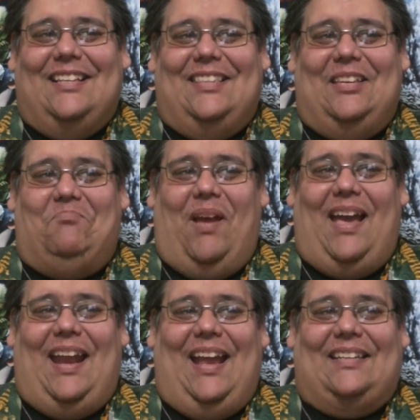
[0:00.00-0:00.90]
the
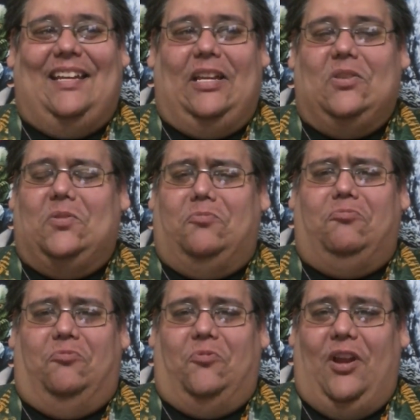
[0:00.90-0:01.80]
bad acting is
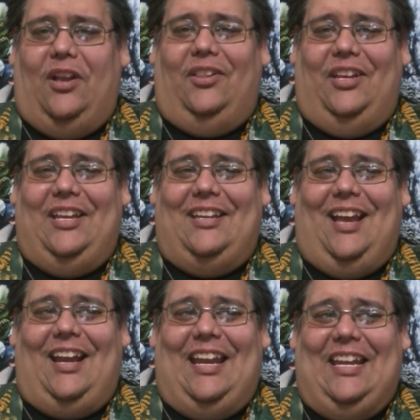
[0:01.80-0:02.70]
really
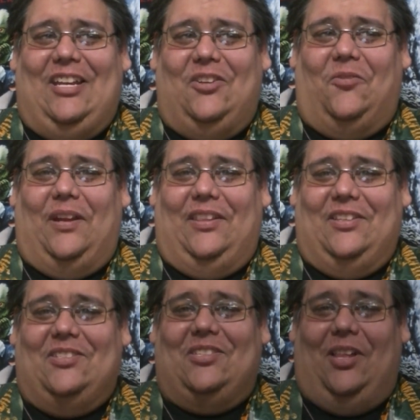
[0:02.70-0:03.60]
kind of hindering
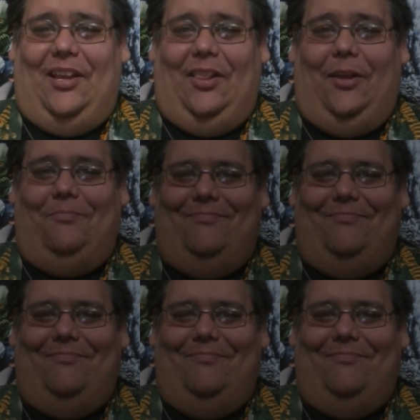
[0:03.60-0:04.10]
this slightly.